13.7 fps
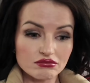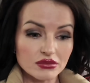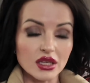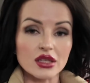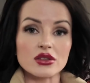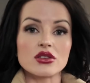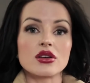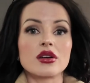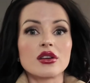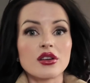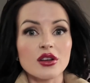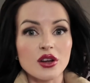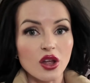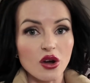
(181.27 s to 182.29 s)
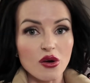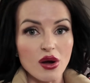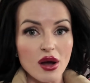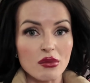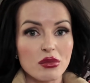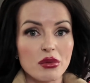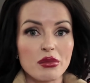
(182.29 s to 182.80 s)
internal glow
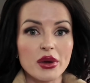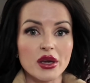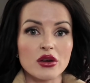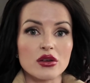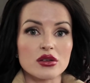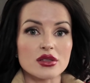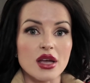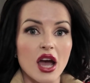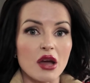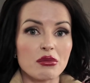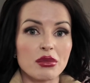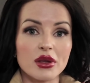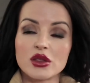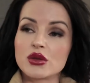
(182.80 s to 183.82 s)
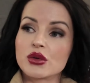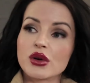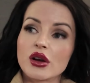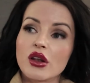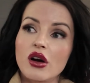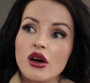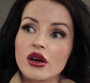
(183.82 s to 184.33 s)
up, because I've been through a
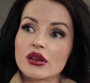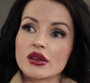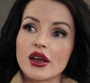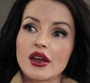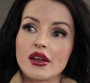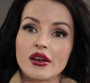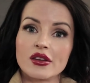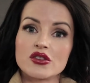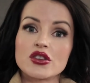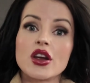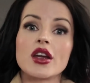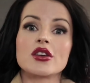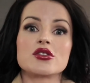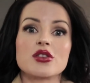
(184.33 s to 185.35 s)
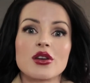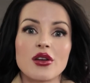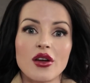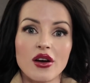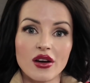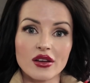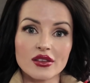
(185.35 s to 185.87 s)
lot and changed a
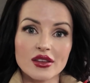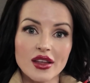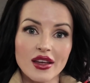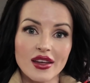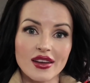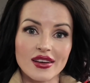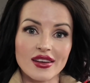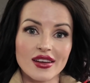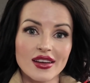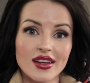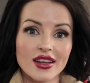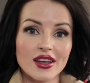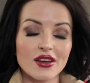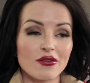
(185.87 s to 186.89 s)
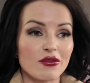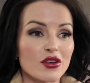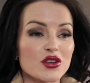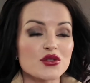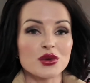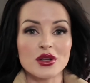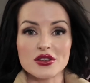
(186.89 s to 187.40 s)
lot, and
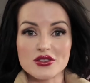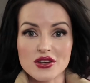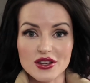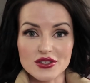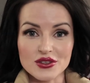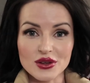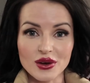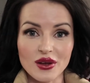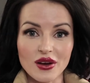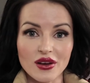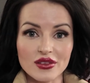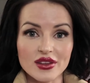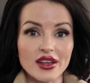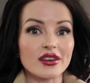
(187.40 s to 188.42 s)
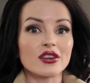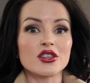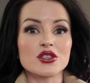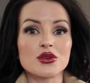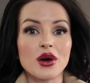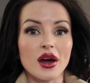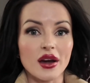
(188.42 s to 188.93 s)
visually changed a lot,
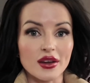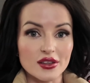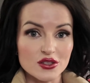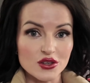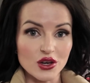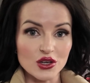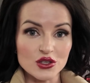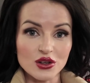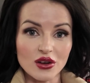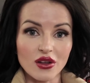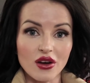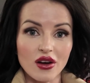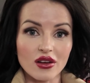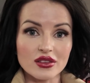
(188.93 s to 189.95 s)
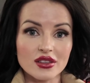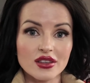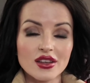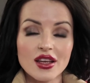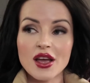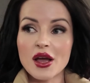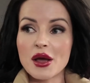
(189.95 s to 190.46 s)
energy wise changed a lot.
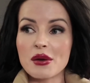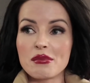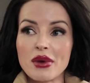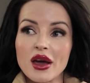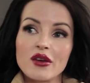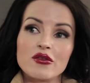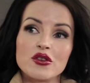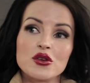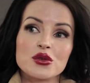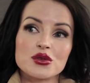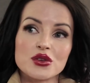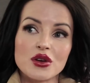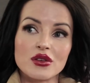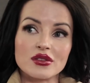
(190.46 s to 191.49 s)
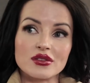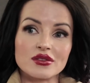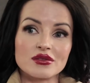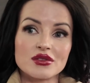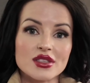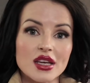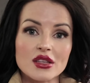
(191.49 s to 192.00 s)
My views on
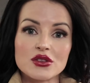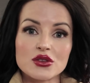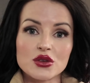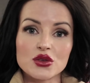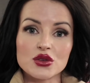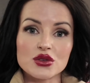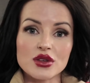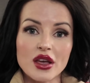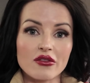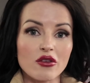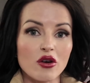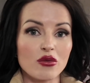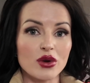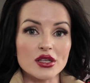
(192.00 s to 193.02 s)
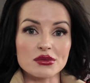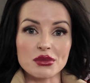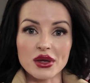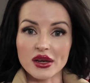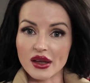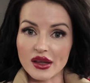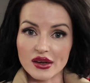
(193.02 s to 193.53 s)
tattoos have always
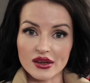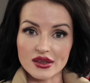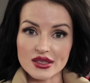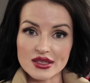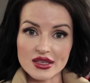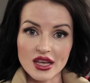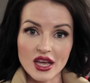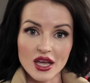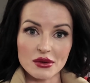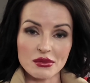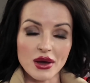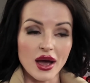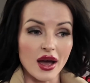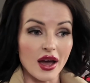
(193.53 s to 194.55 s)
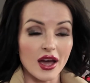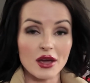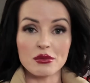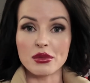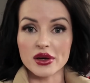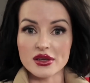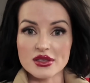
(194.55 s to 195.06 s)
been kind of the same. I
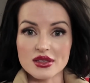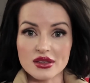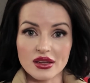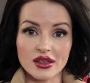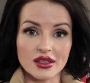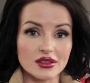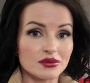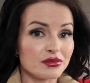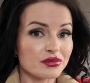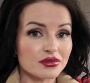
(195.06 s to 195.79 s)
personally